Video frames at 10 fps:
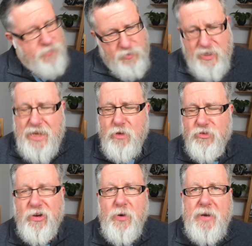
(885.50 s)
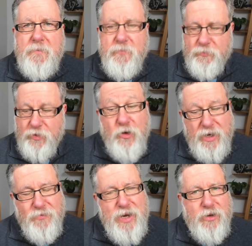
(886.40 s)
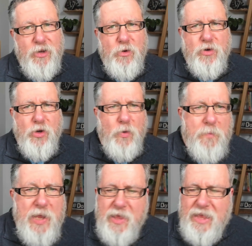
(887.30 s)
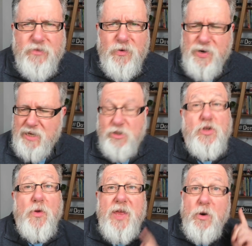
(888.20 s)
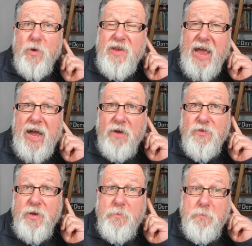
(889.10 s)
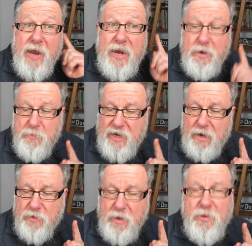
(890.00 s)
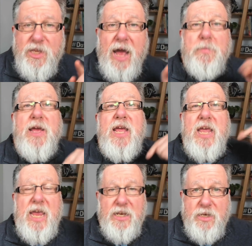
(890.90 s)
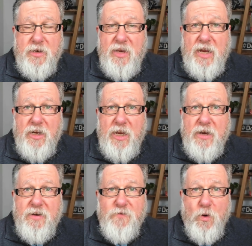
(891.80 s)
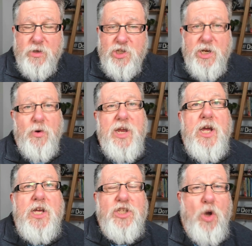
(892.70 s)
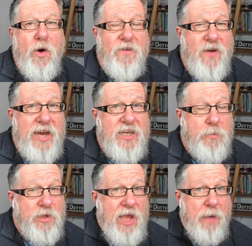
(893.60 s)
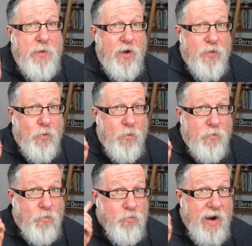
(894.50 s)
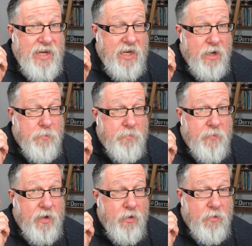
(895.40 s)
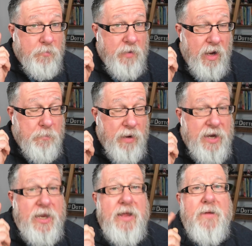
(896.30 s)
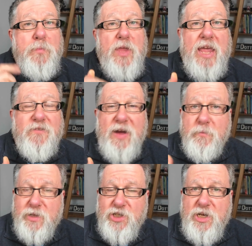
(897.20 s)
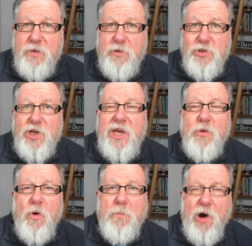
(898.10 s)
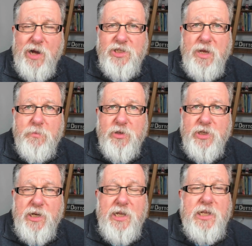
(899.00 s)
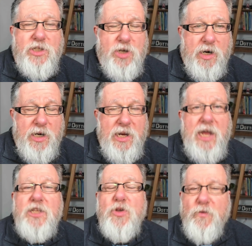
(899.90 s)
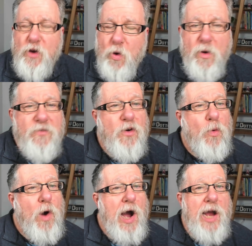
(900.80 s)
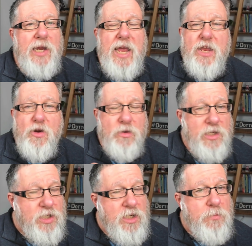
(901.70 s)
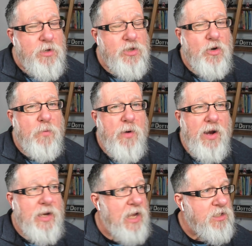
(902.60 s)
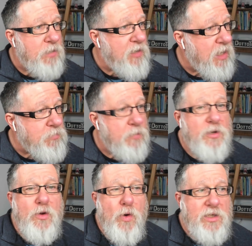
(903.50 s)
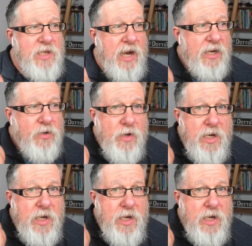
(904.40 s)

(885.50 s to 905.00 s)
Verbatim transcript: Thank you, Siri. Good evening to you too. That's very nice. So there we have being able to double tap, it it invokes Siri. So if I double tap on the right ear ear uh, bud, if I'm listening to music, it will pause that music and then start it again. So if you're going for a walk and you're listening to music or podcast, somebody comes up to you, you want to say hi to,